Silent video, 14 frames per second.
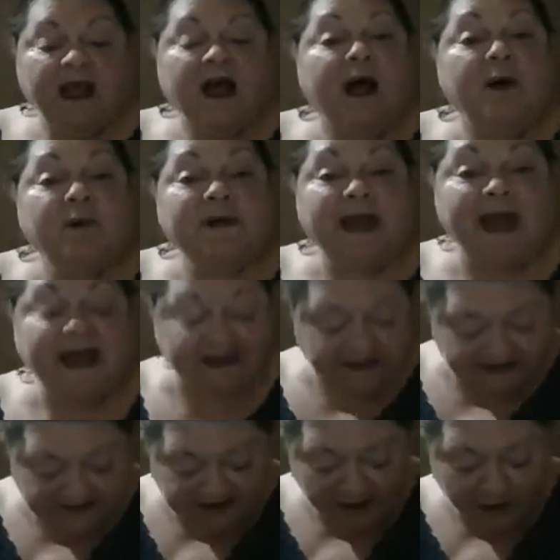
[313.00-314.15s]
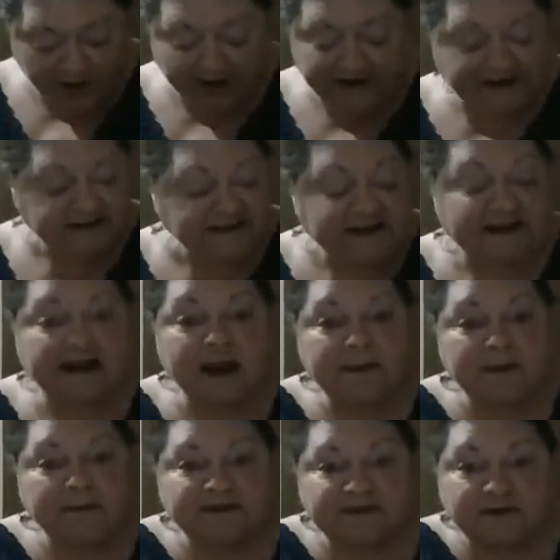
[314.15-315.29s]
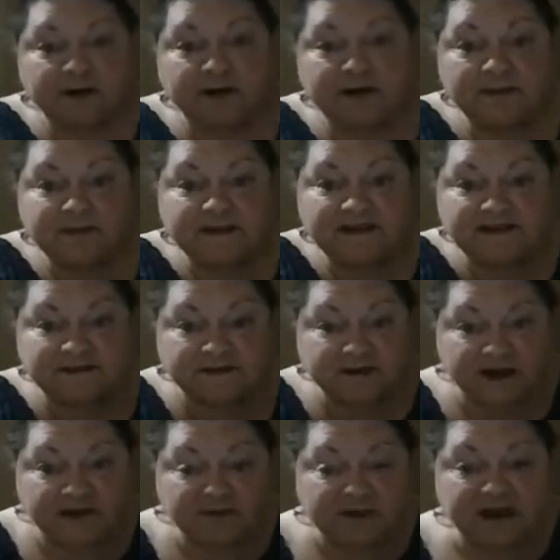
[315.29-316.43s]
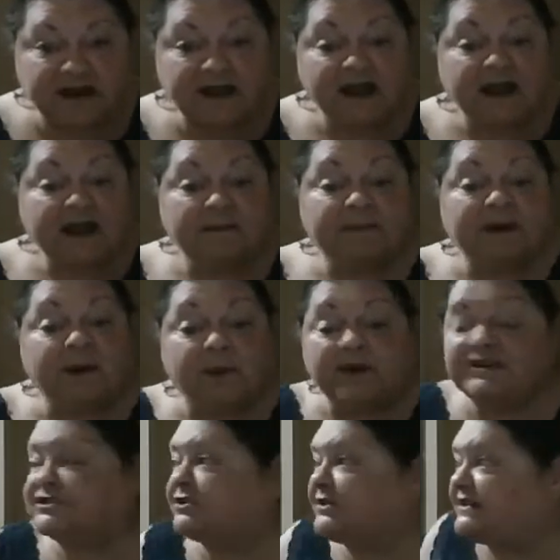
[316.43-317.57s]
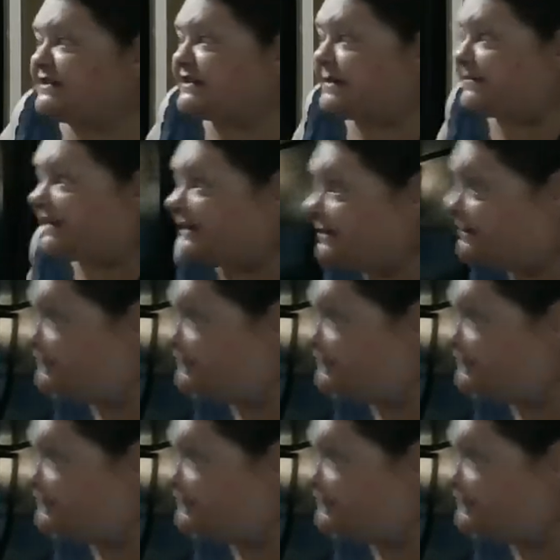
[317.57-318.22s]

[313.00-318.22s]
Okay, so I need to get up. I'm sorry, please forgive me, but I want to show you something.